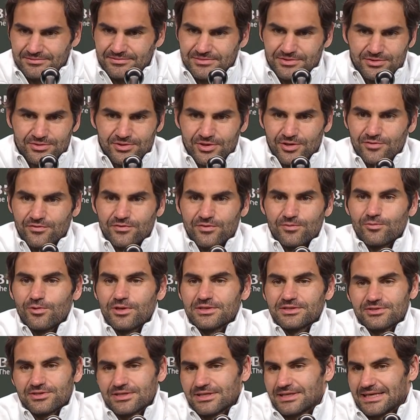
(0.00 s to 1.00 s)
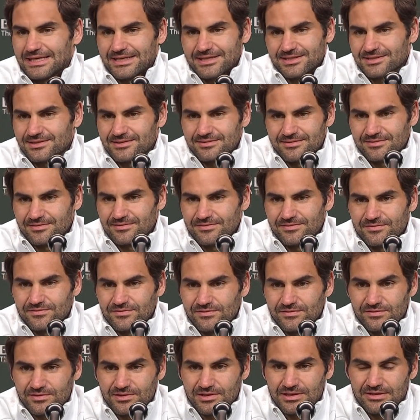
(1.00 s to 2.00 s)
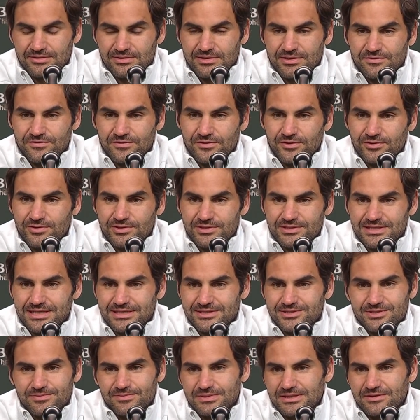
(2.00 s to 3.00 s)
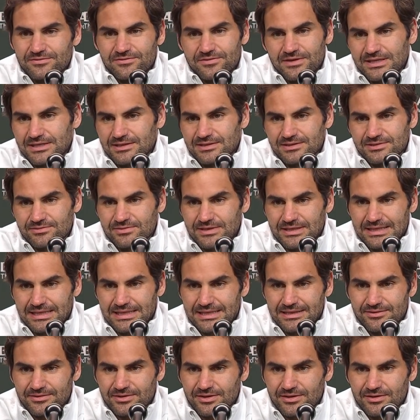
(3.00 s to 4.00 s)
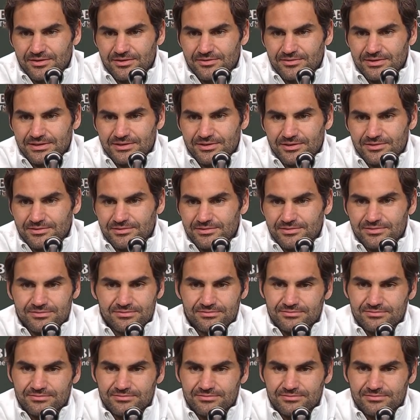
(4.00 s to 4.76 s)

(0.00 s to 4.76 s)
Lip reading: you go from one to the next. Clearly the focus has to be the finals right now, you know, and not